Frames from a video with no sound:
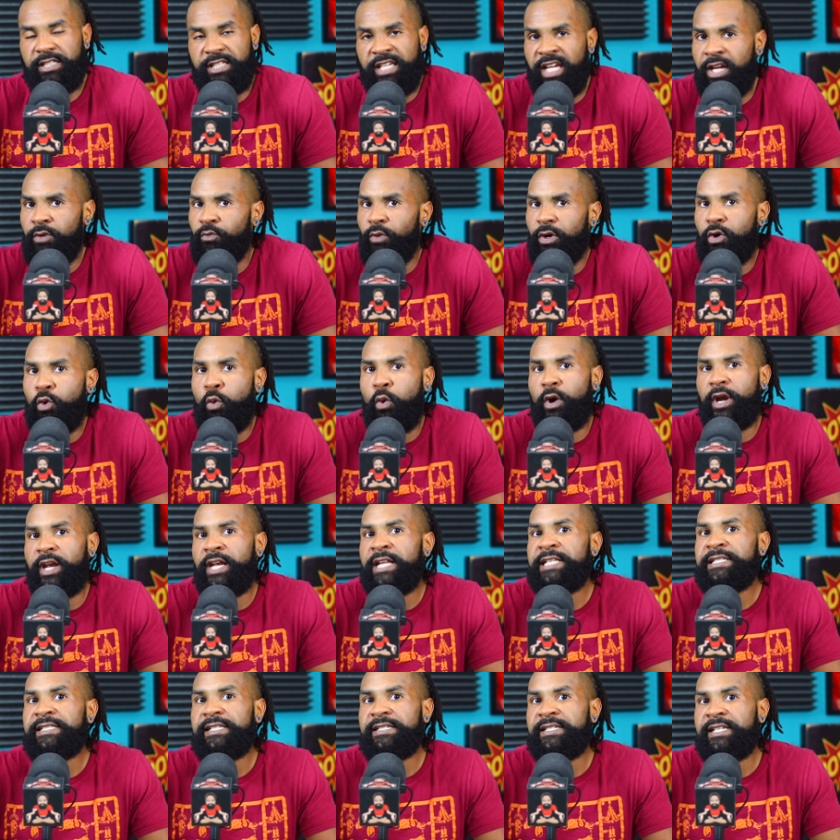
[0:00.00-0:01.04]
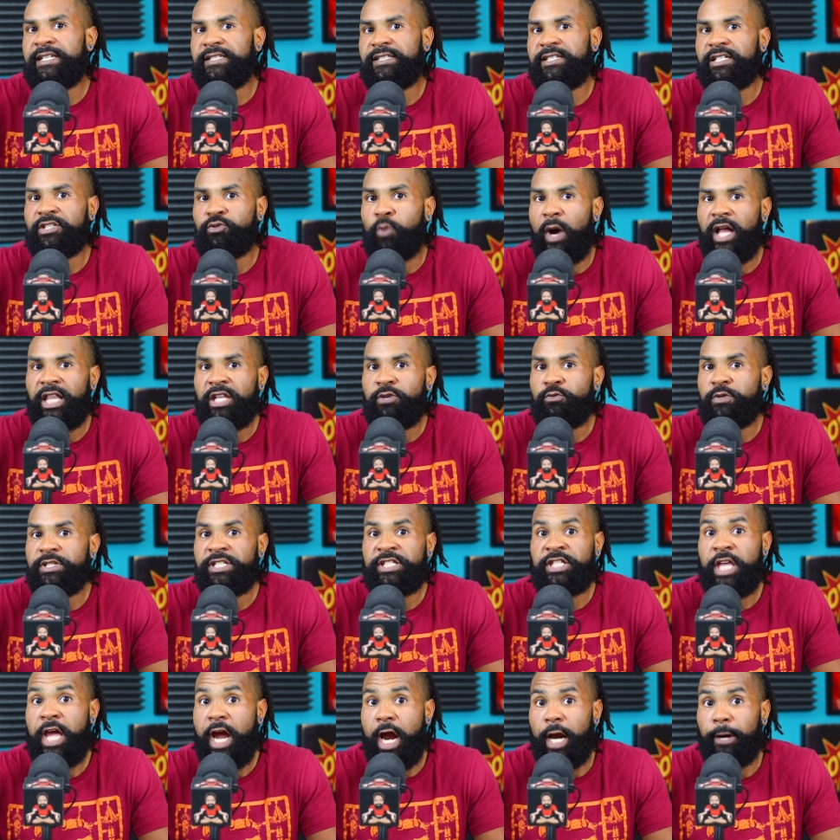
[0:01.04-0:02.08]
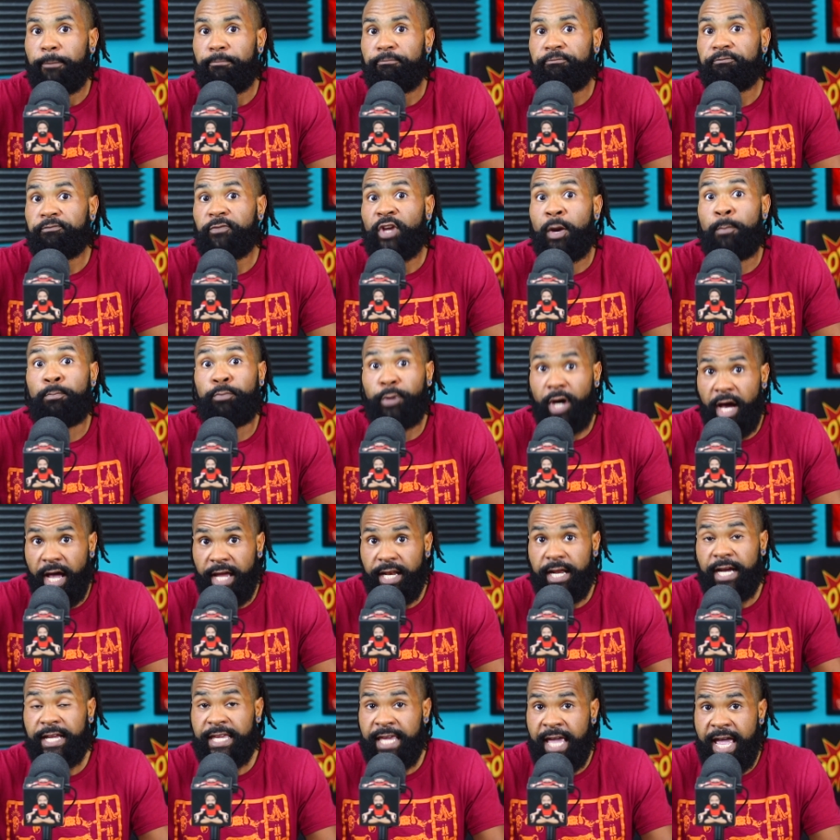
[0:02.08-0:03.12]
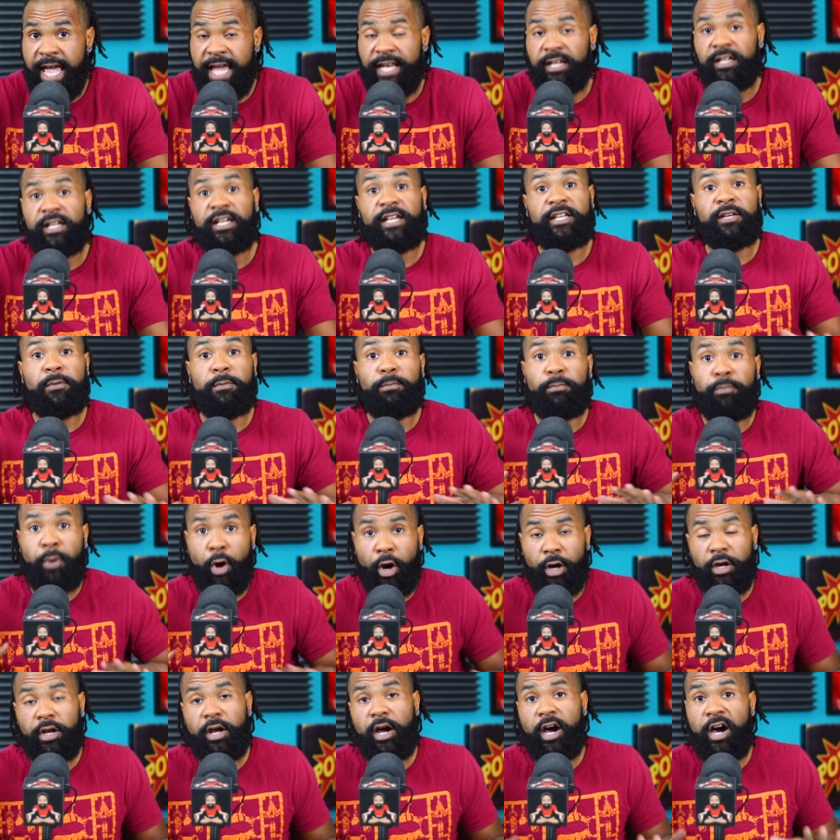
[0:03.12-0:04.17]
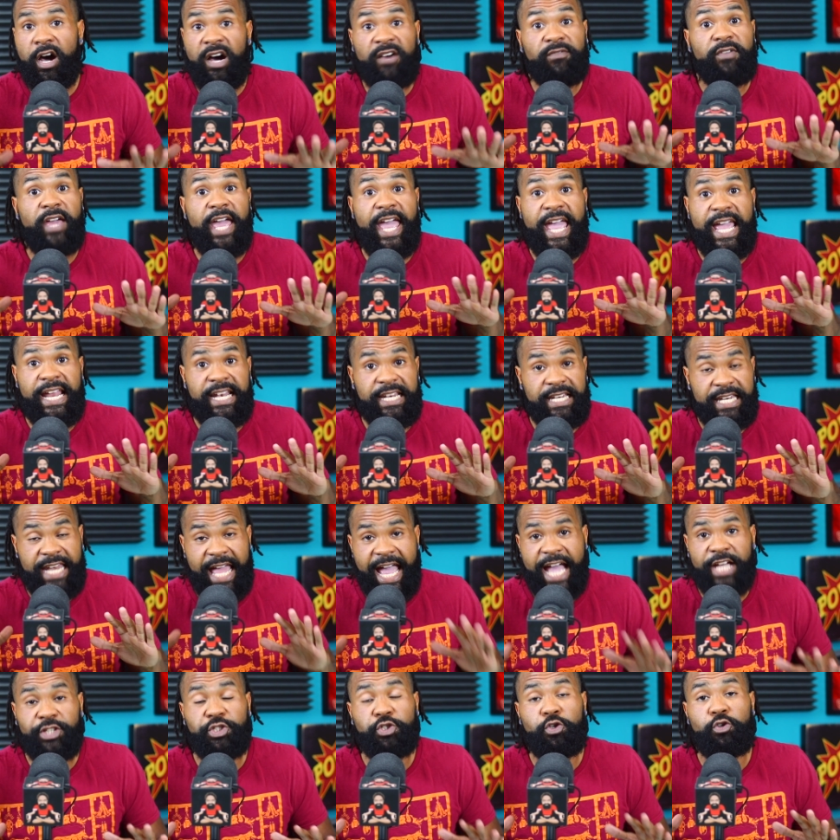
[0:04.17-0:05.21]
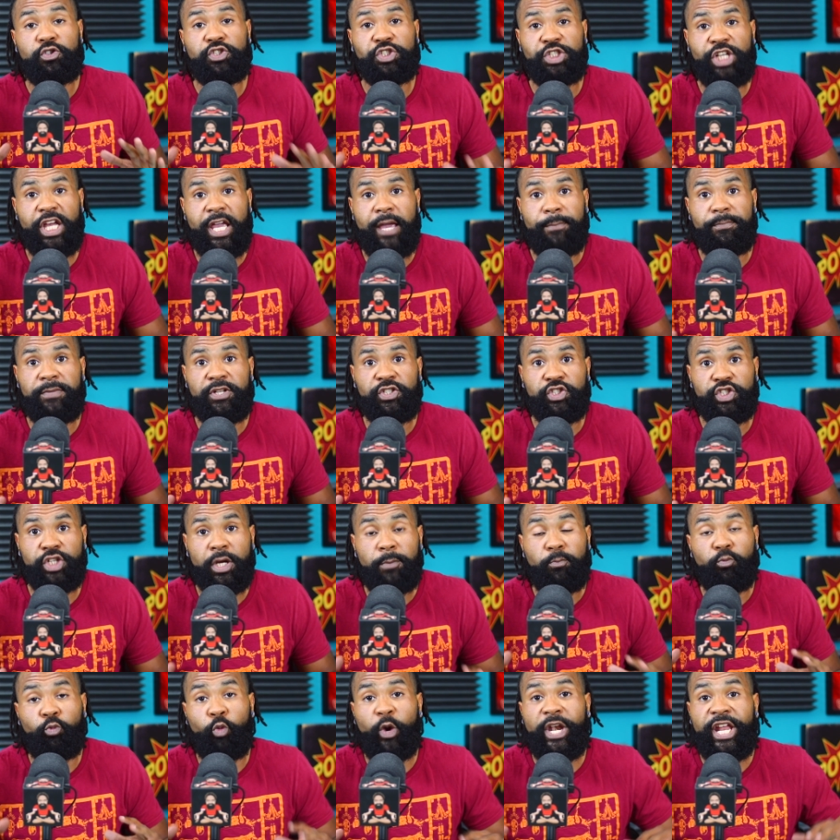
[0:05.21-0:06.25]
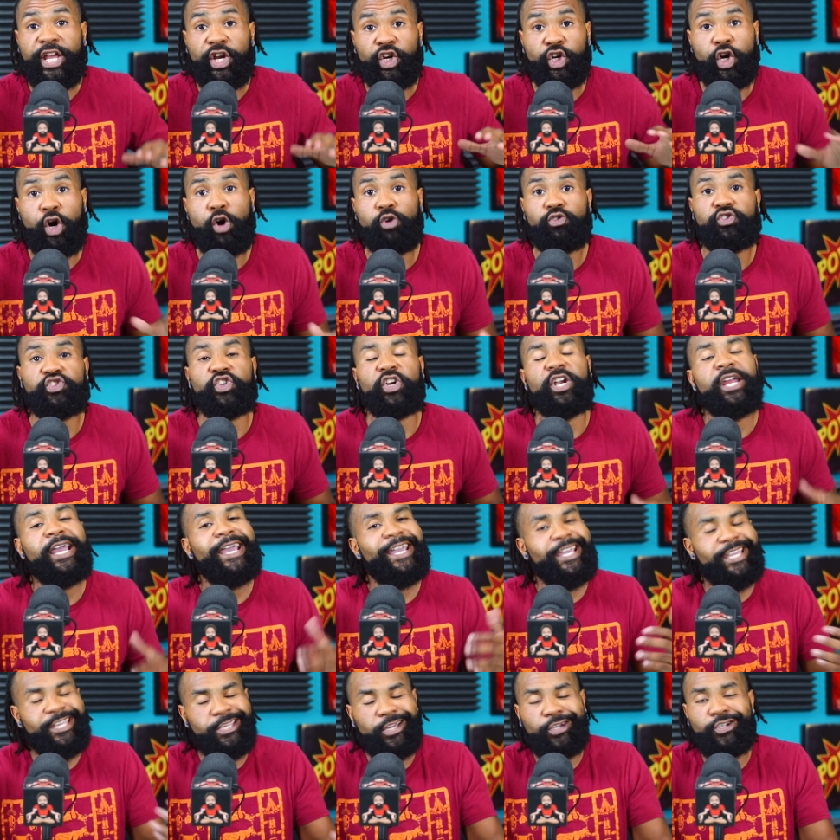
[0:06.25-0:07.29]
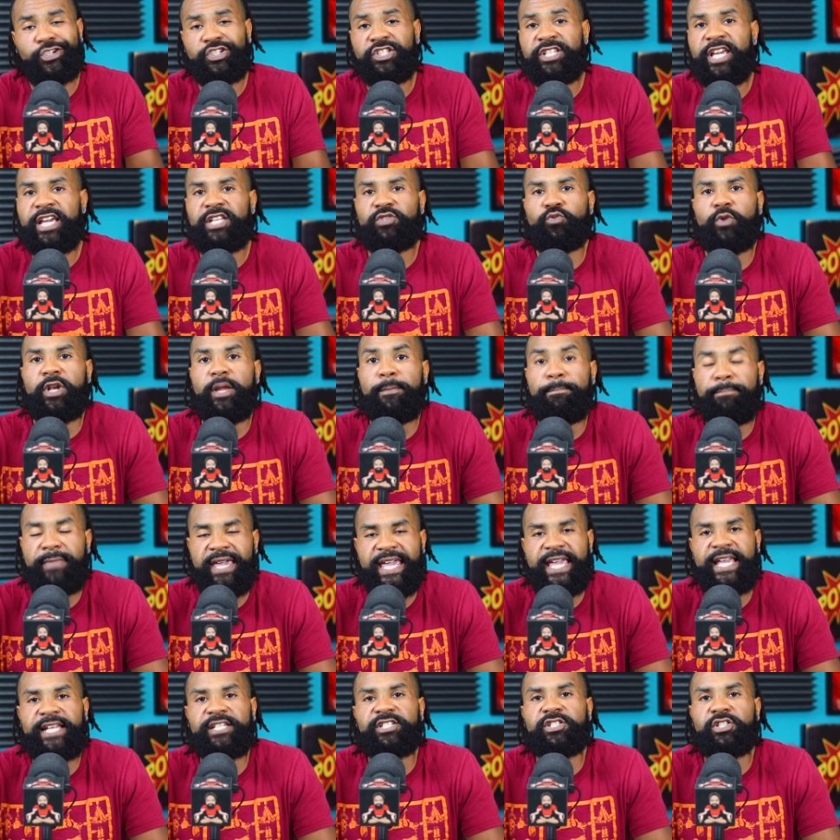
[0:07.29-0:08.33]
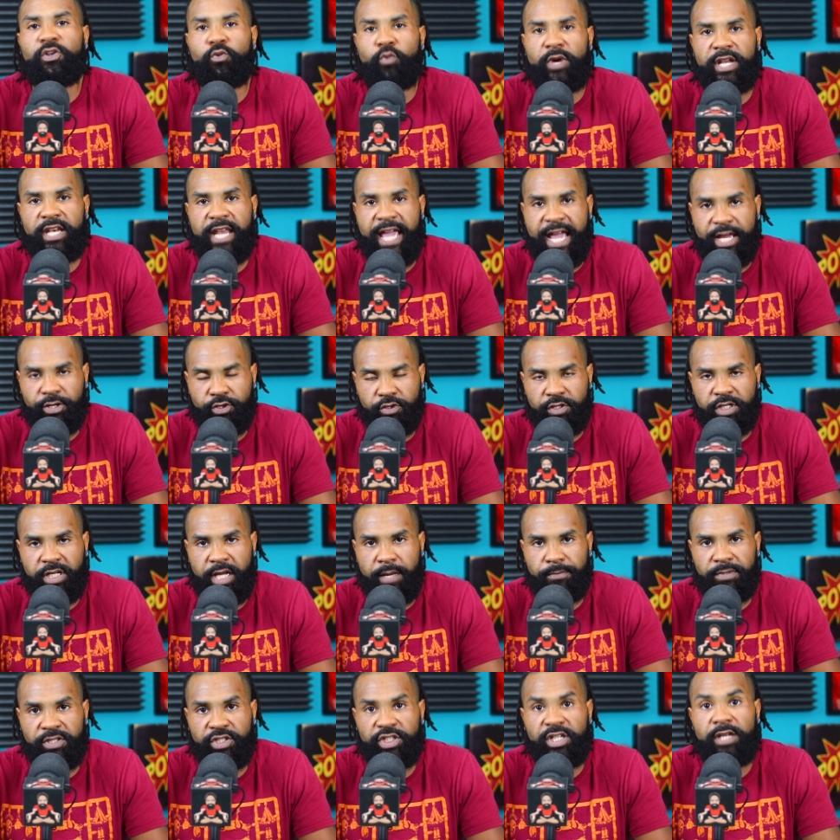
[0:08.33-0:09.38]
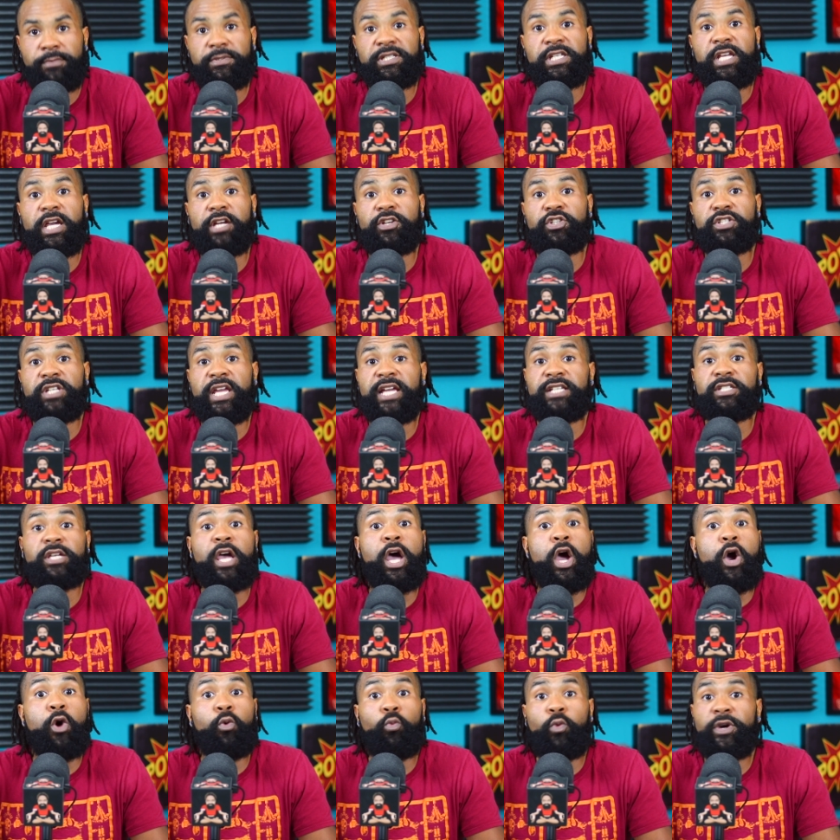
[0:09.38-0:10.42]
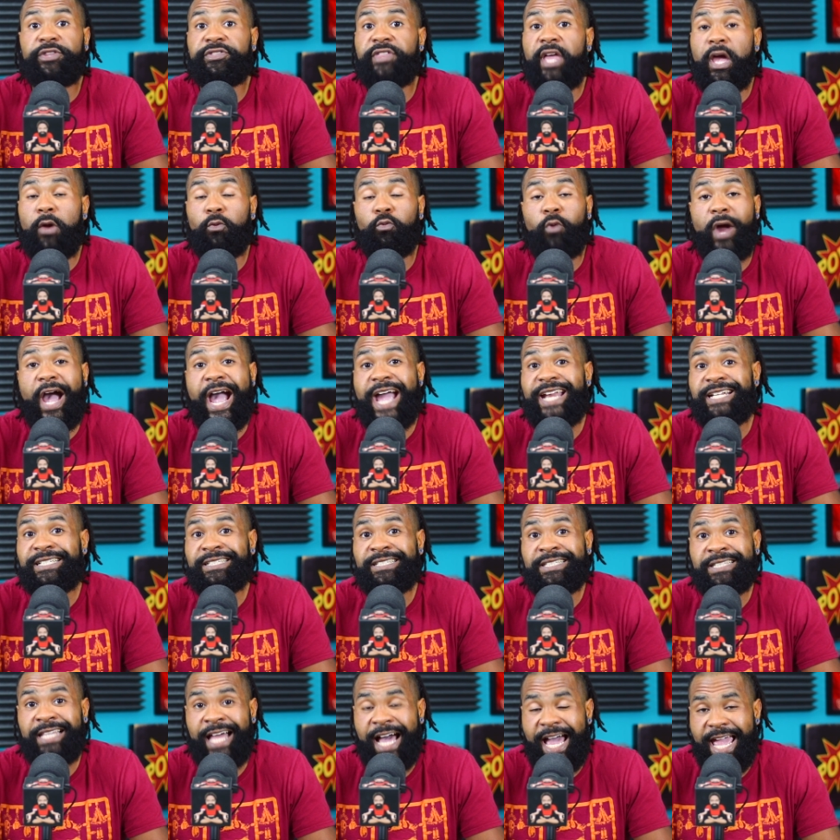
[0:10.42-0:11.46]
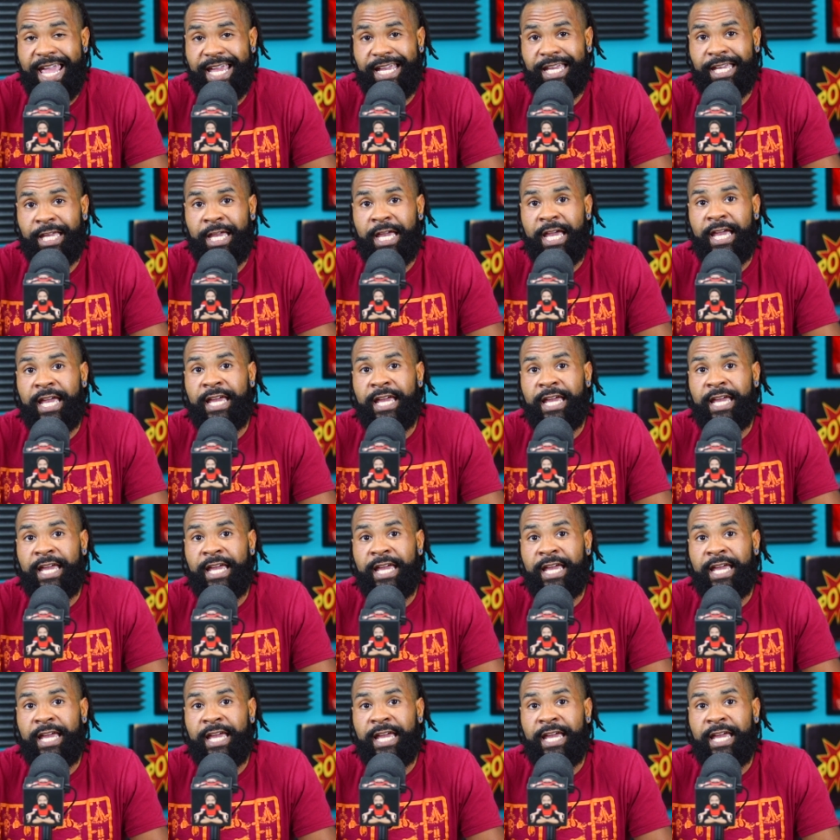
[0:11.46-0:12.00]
Didn't record any statistics while he was there. But, again, part of a national championship winning culture. He understands what it means to win national championships. He understands what that ride is like.